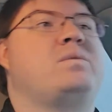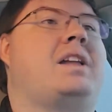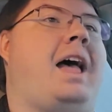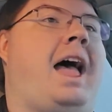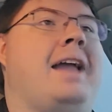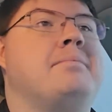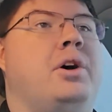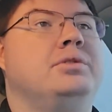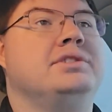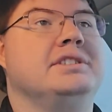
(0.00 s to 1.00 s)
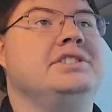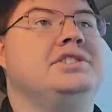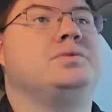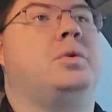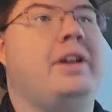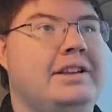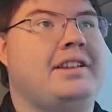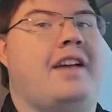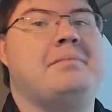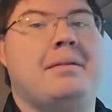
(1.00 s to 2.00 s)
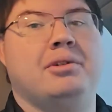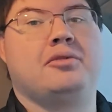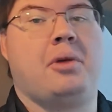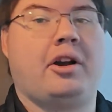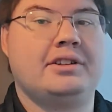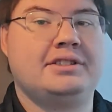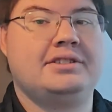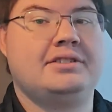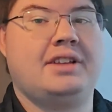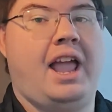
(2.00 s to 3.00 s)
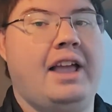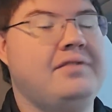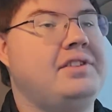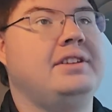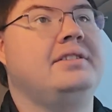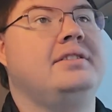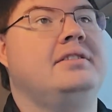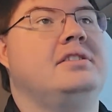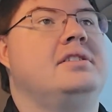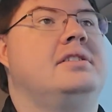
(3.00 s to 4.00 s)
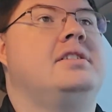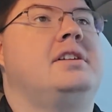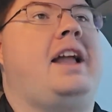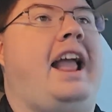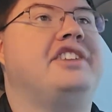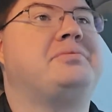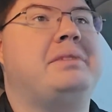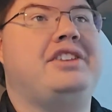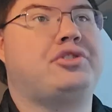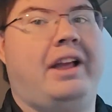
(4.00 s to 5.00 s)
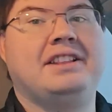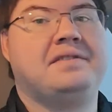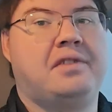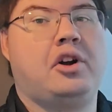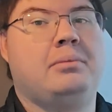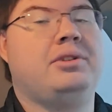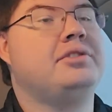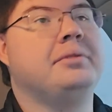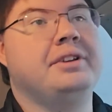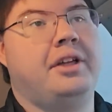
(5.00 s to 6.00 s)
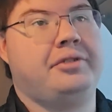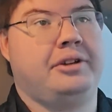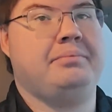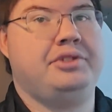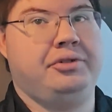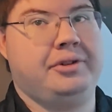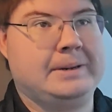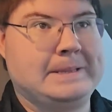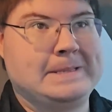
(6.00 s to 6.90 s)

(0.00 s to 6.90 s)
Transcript: I mostly just want it to have my bookmarks saved and be transferable to another computer.